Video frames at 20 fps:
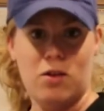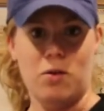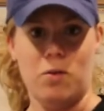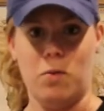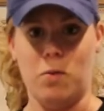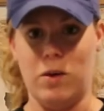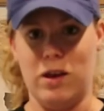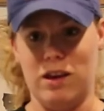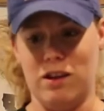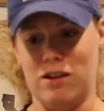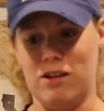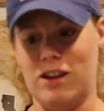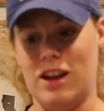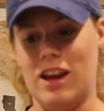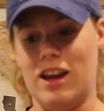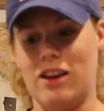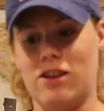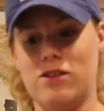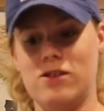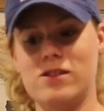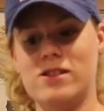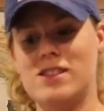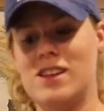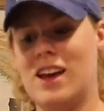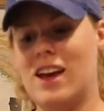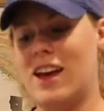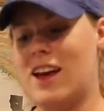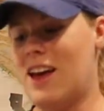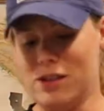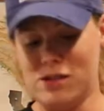weird angles,
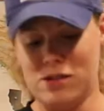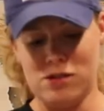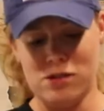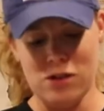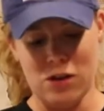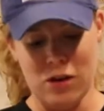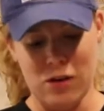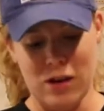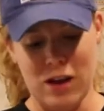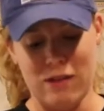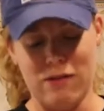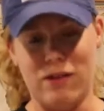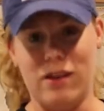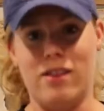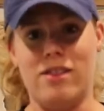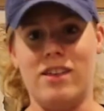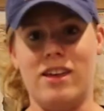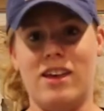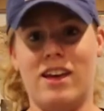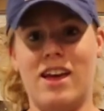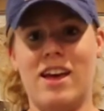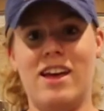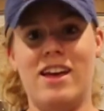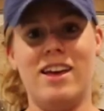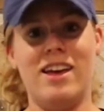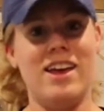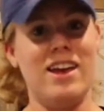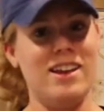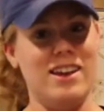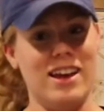so everything
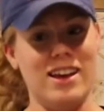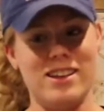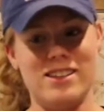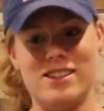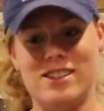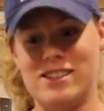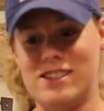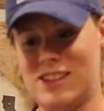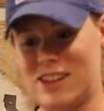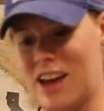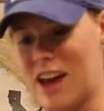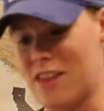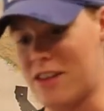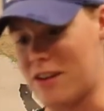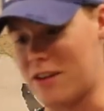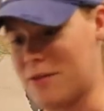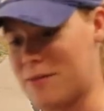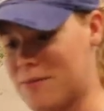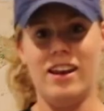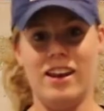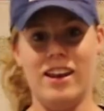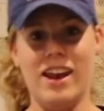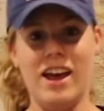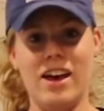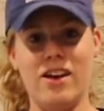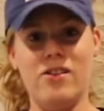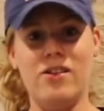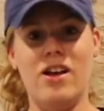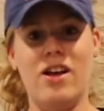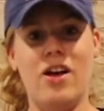connects together.
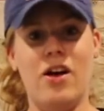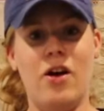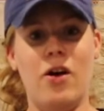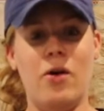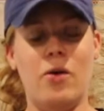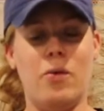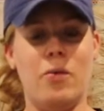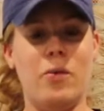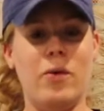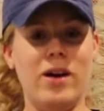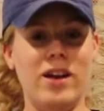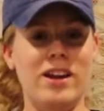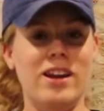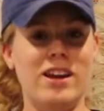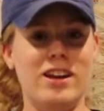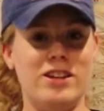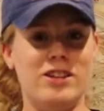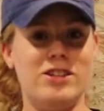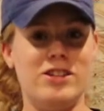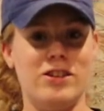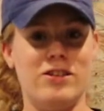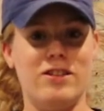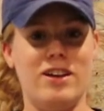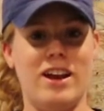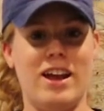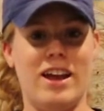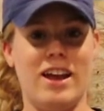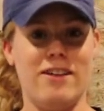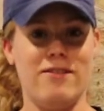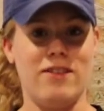Now, one issue
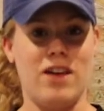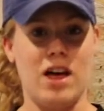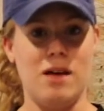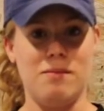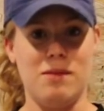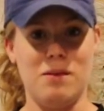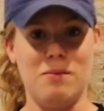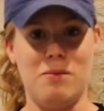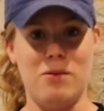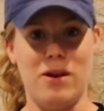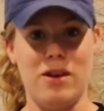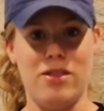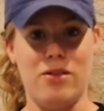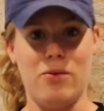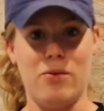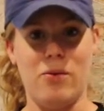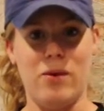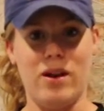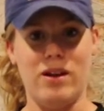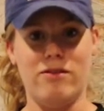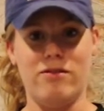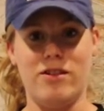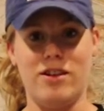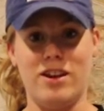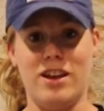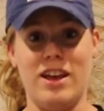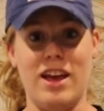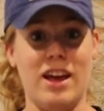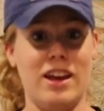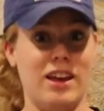that I have come up with when
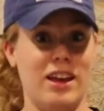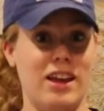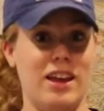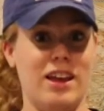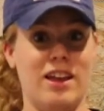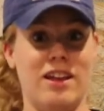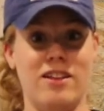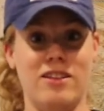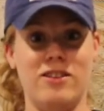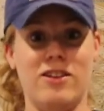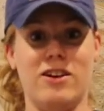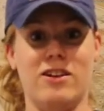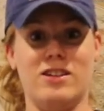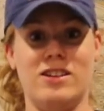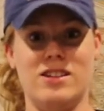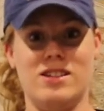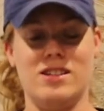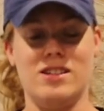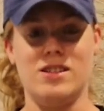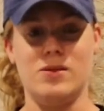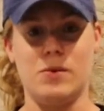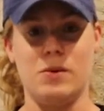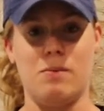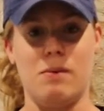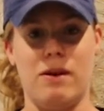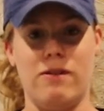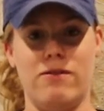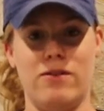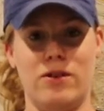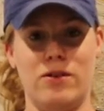running any long distance with
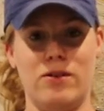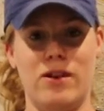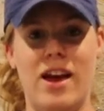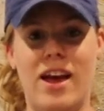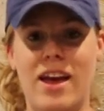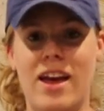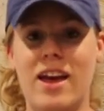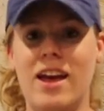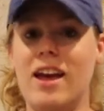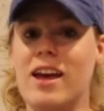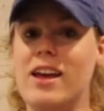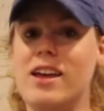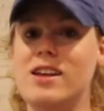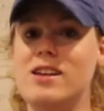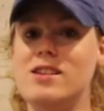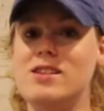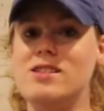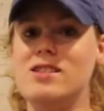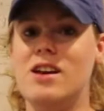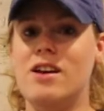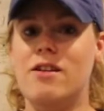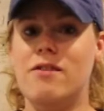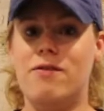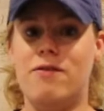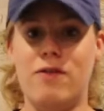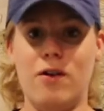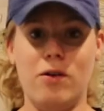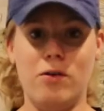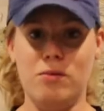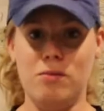my phone is
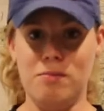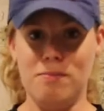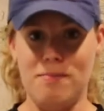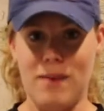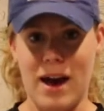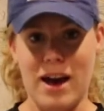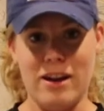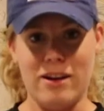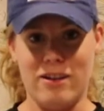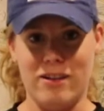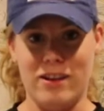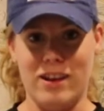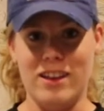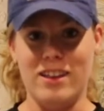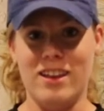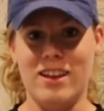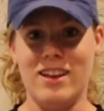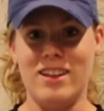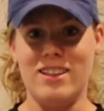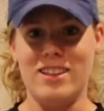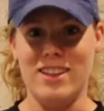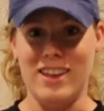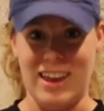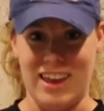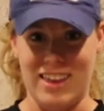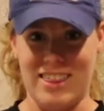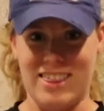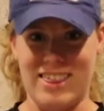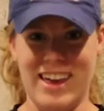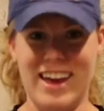phone battery
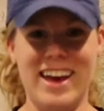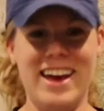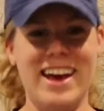length.